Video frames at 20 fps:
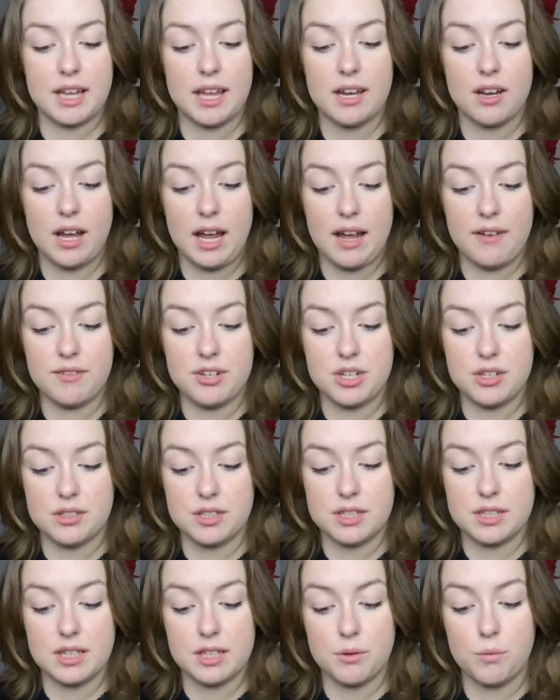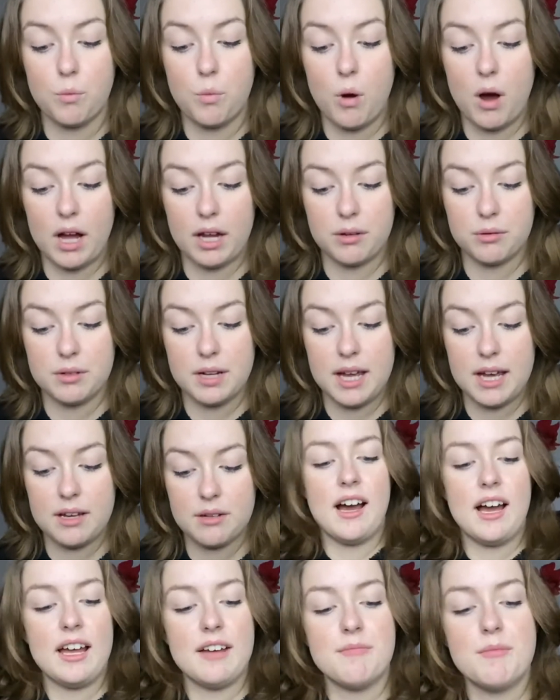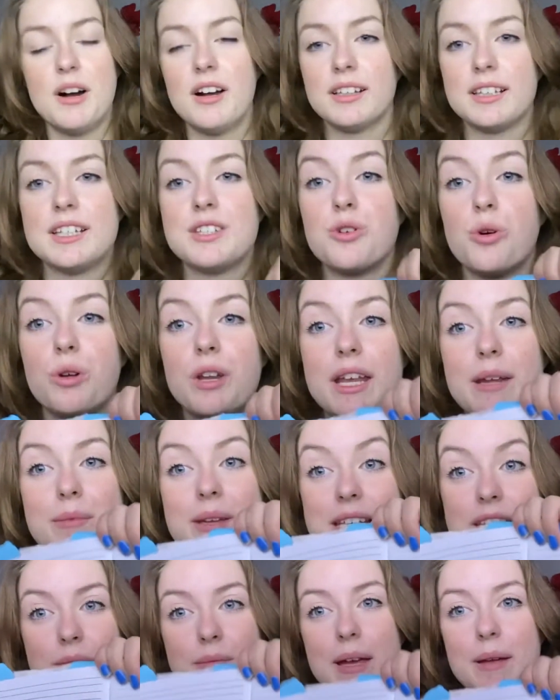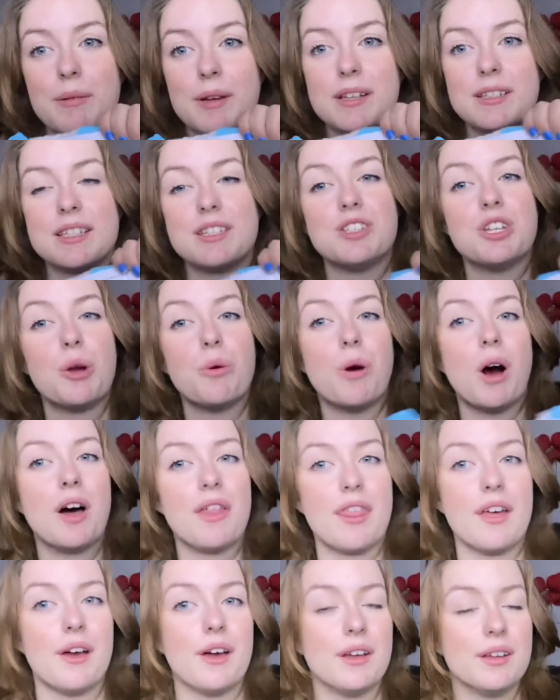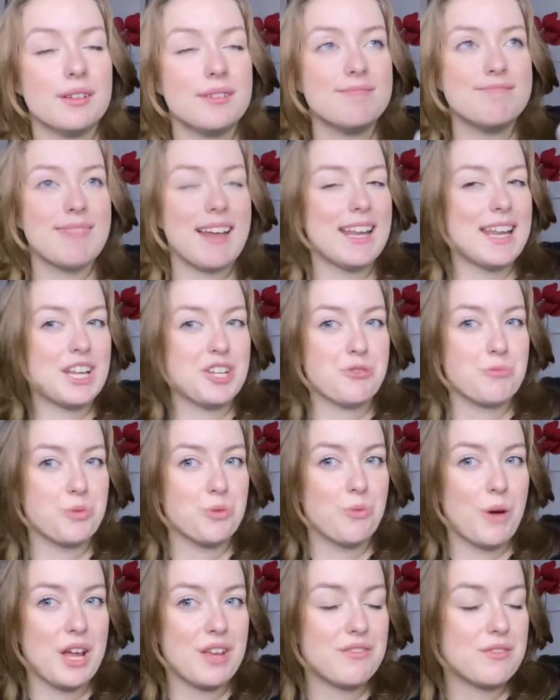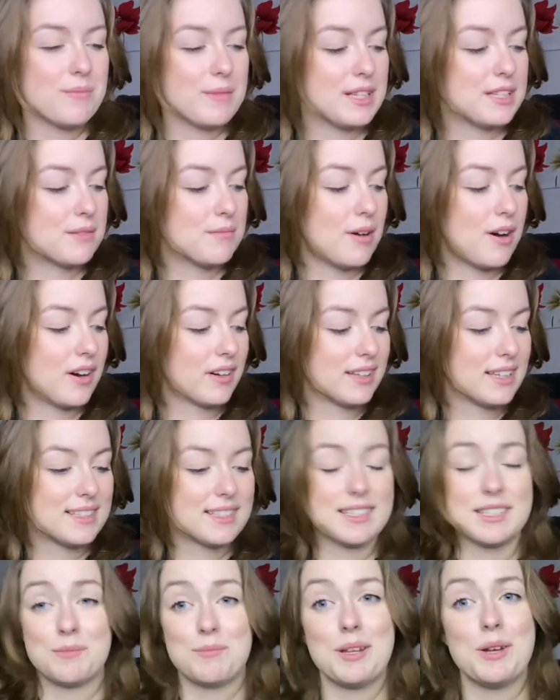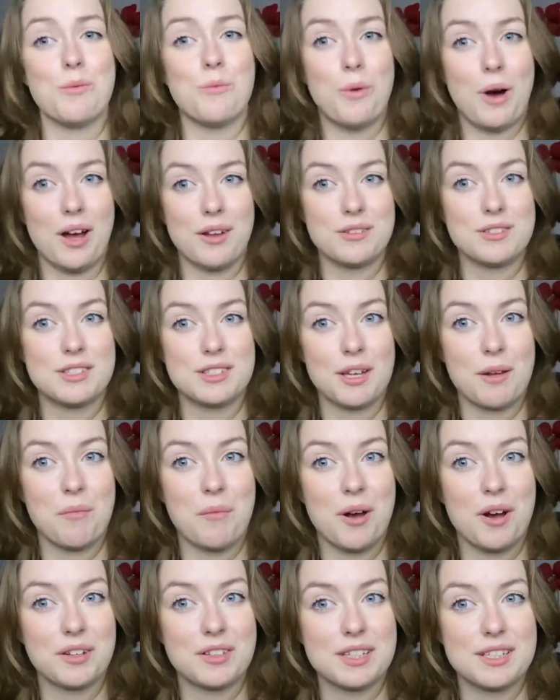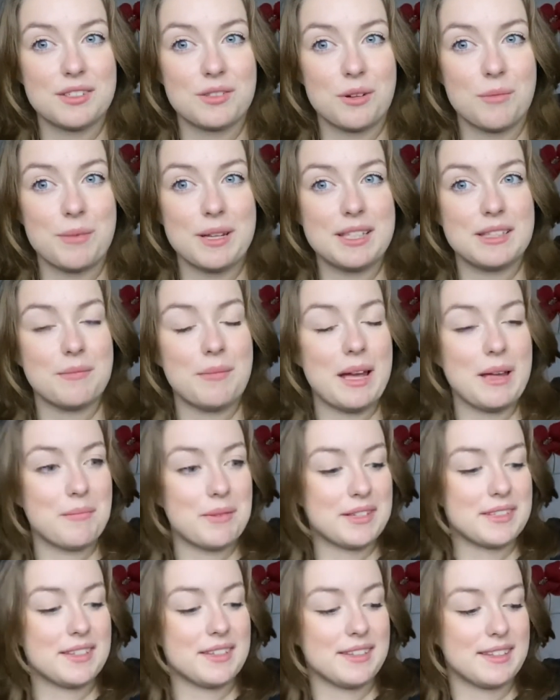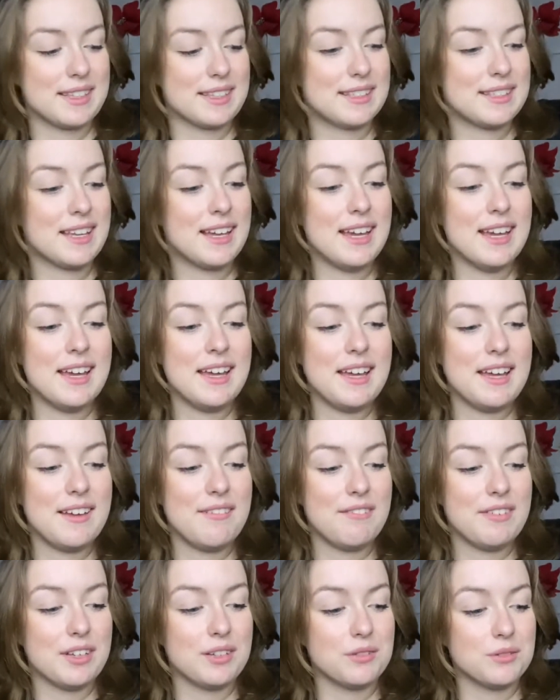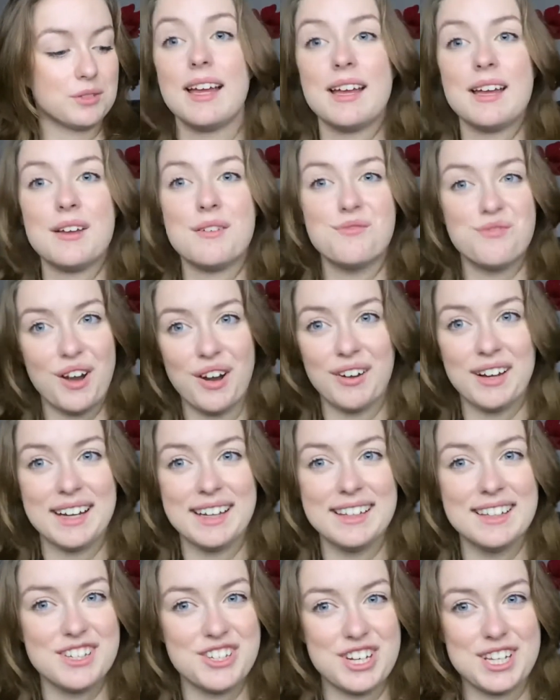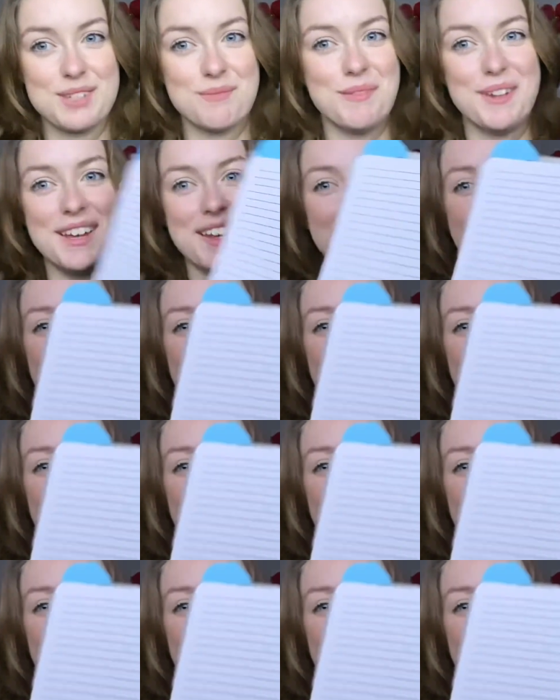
I haven't used this in a while now. I have marked this on a piece of paper because there's no other legible way for me to mark this, and it's been a while since I've marked things on a piece of paper, so this feels very legitimate.